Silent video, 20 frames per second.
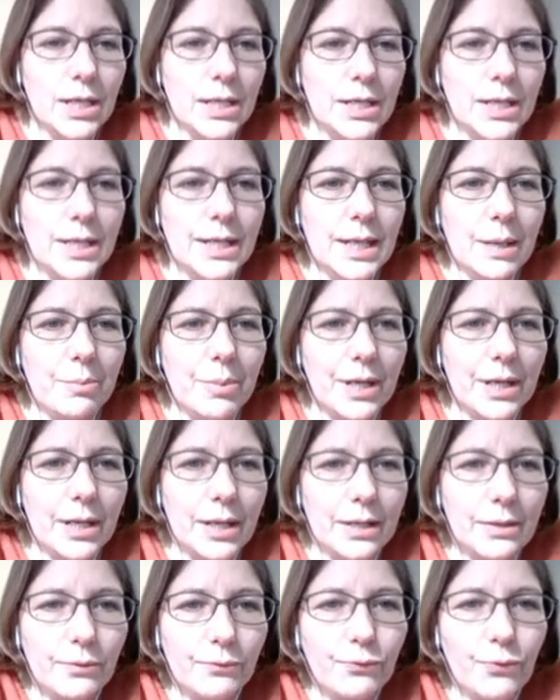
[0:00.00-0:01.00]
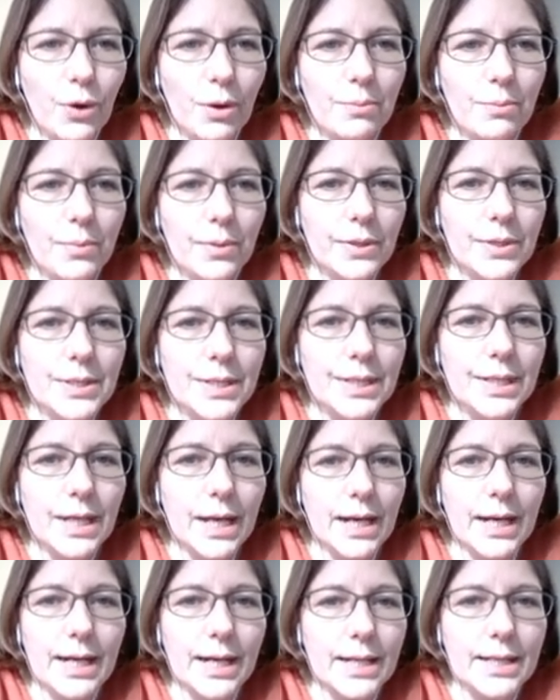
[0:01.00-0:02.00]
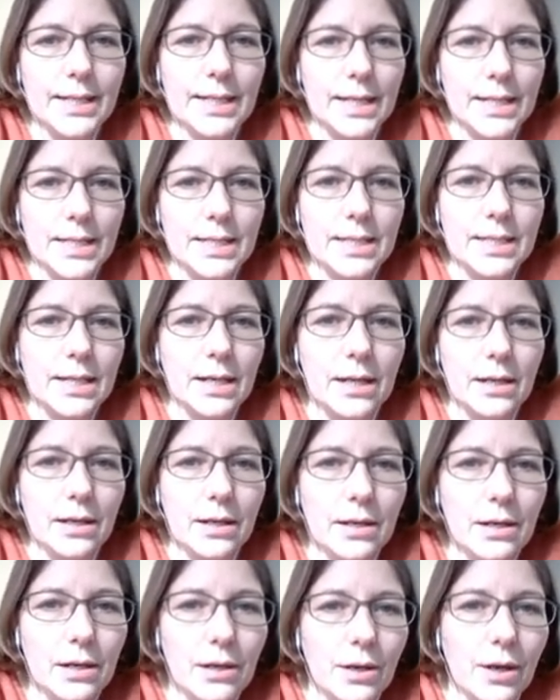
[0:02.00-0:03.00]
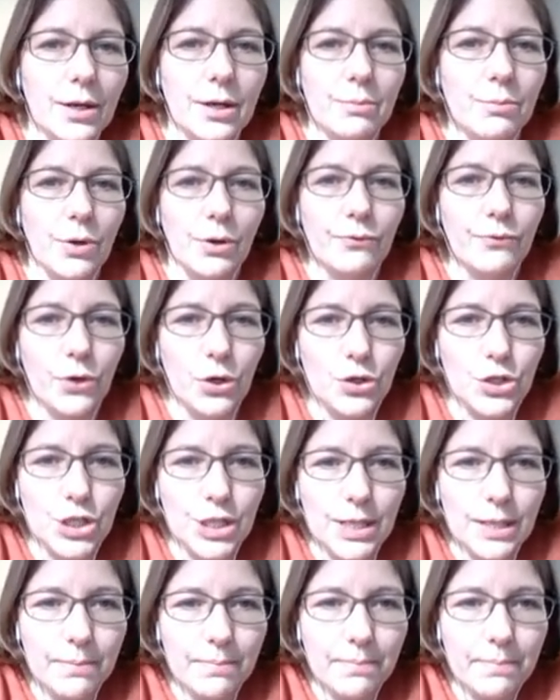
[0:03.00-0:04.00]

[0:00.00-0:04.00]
independent from the ARDS lung morphology